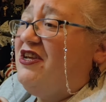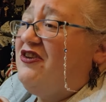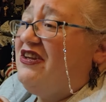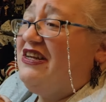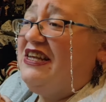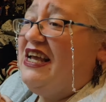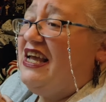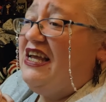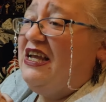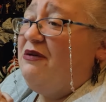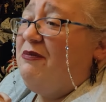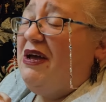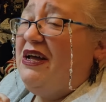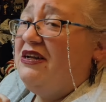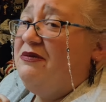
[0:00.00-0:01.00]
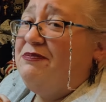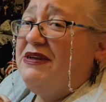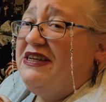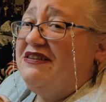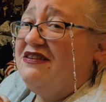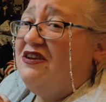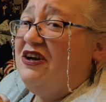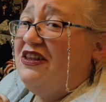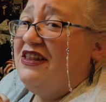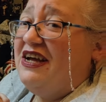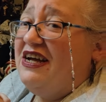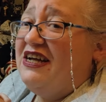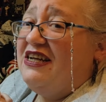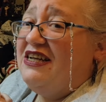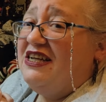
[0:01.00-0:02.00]
You didn't get email and bits like
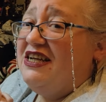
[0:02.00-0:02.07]
that.